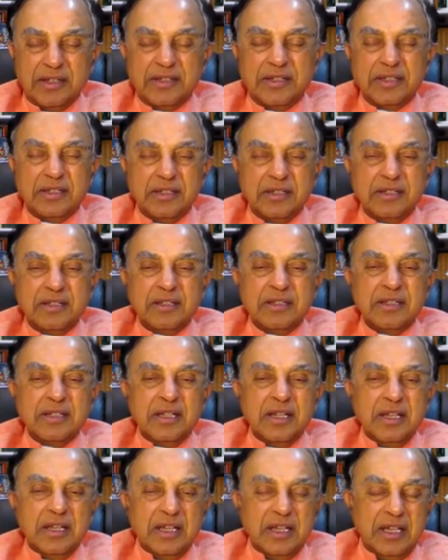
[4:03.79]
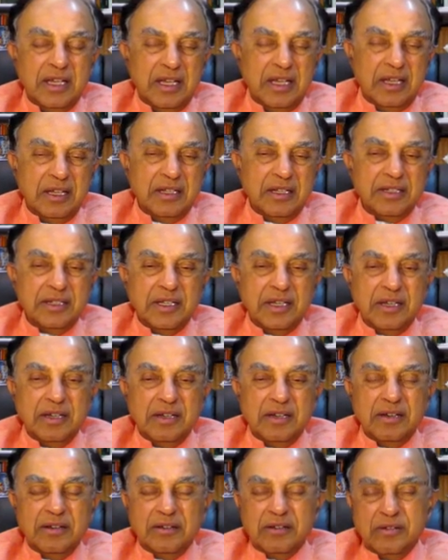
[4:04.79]
Canada, and
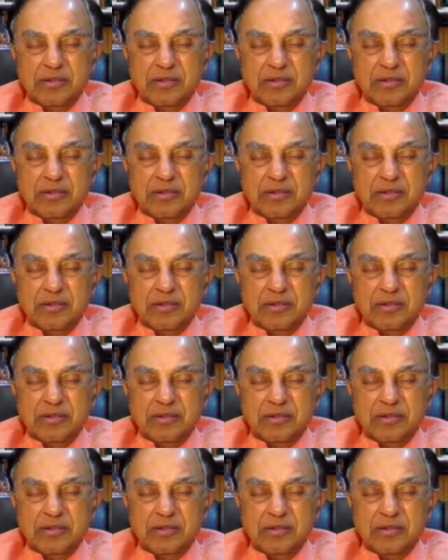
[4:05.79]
